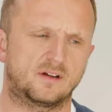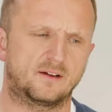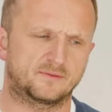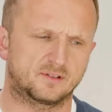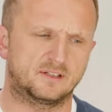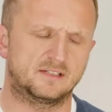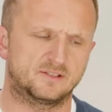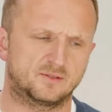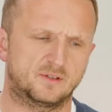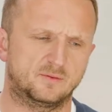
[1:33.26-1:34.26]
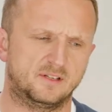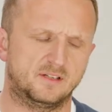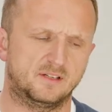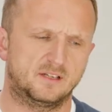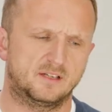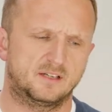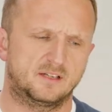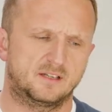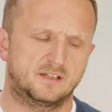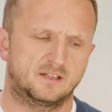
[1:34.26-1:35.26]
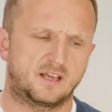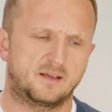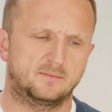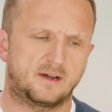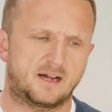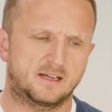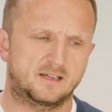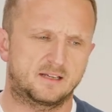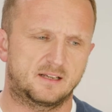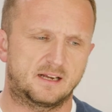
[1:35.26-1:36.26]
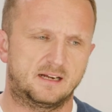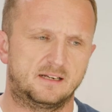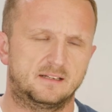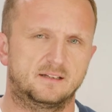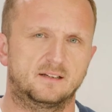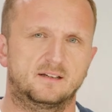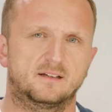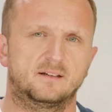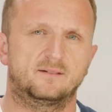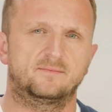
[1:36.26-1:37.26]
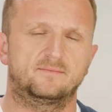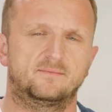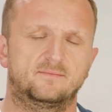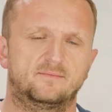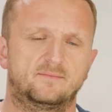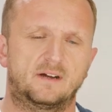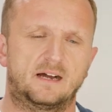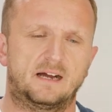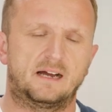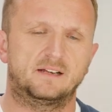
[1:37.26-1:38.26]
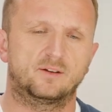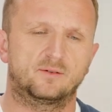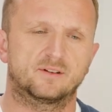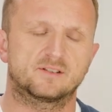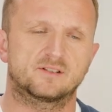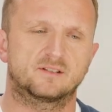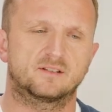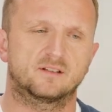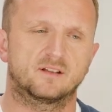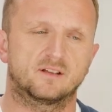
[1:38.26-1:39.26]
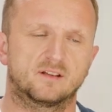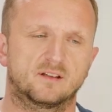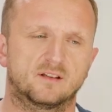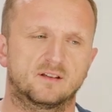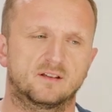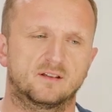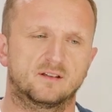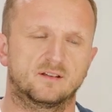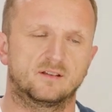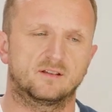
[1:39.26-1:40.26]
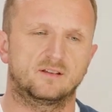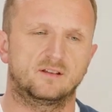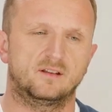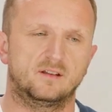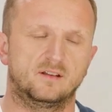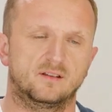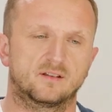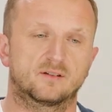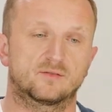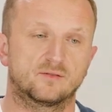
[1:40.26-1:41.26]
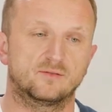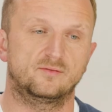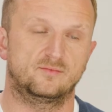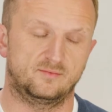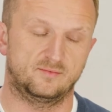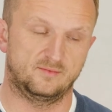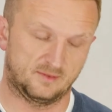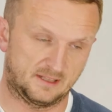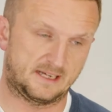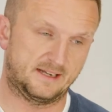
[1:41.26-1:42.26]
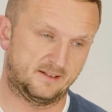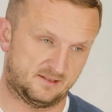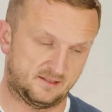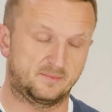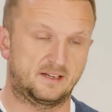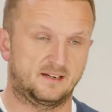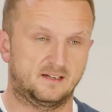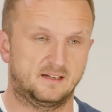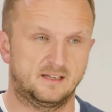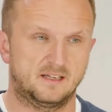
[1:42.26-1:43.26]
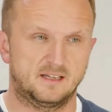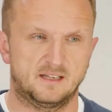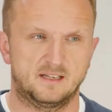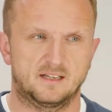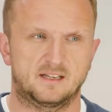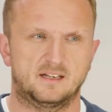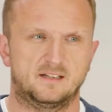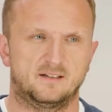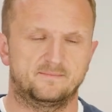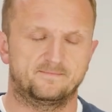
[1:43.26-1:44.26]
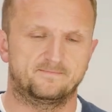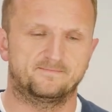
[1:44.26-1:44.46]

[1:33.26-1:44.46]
After lunch, when we came back, and uh, I noticed the the crew, the LYONZ and Betta, kind of